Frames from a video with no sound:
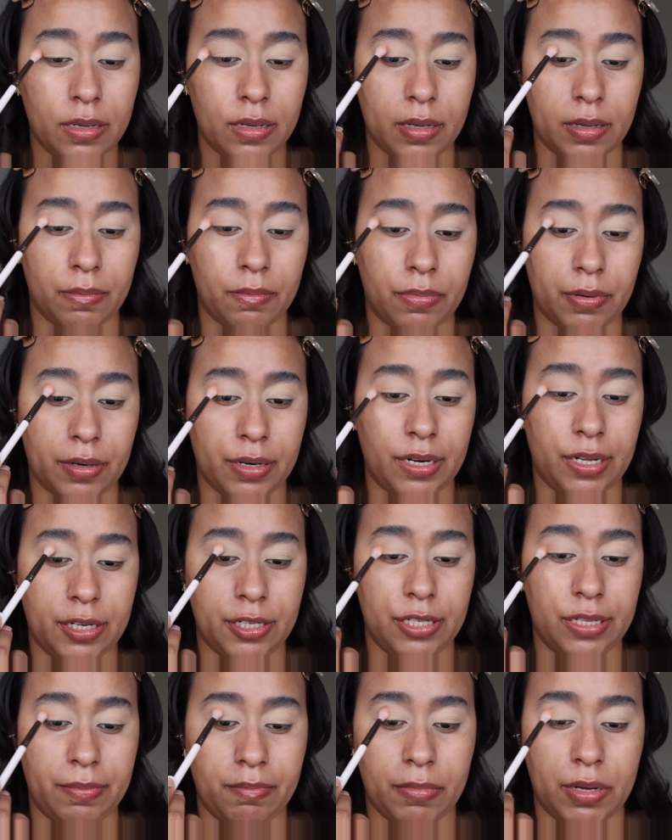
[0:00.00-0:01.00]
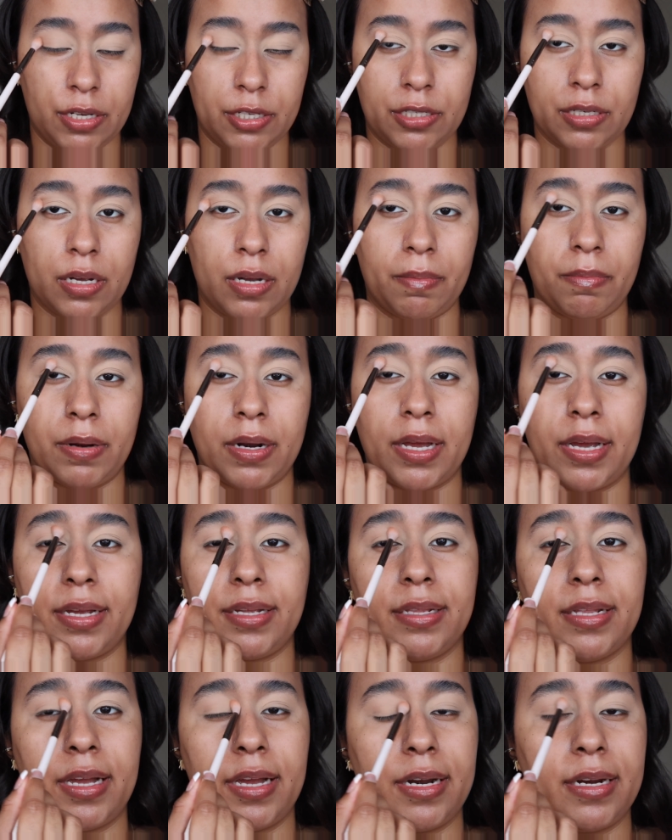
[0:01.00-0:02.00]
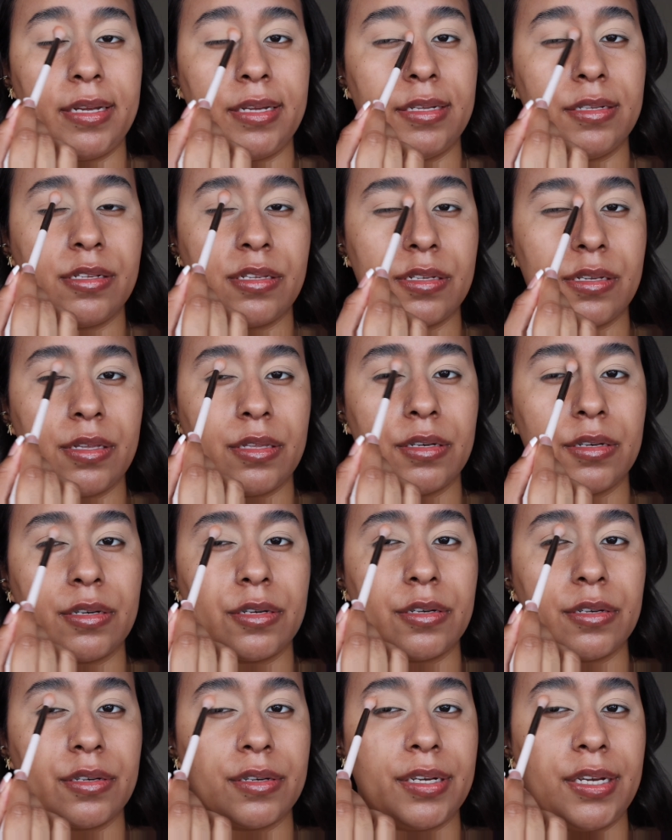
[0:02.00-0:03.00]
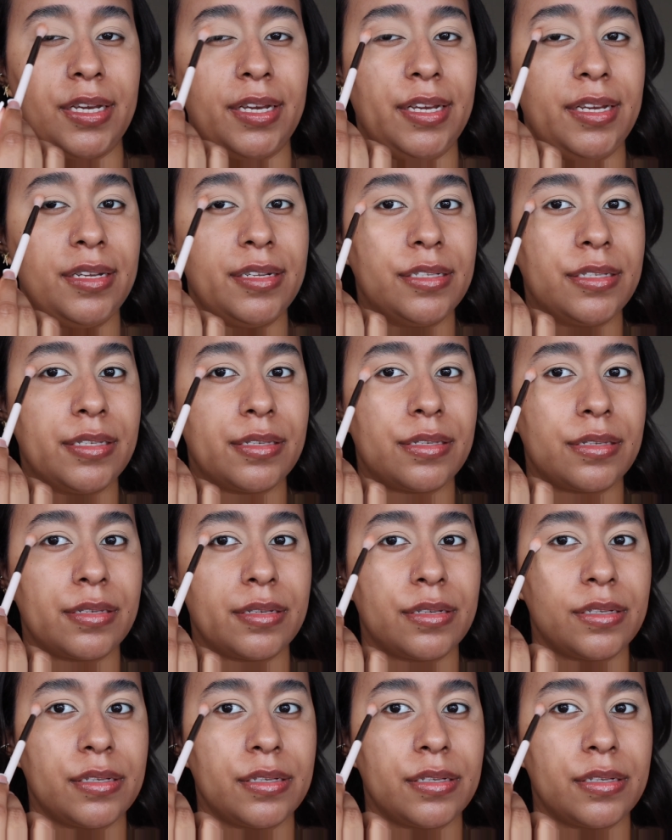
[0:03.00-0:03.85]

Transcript: and pretty much applying that into the crease.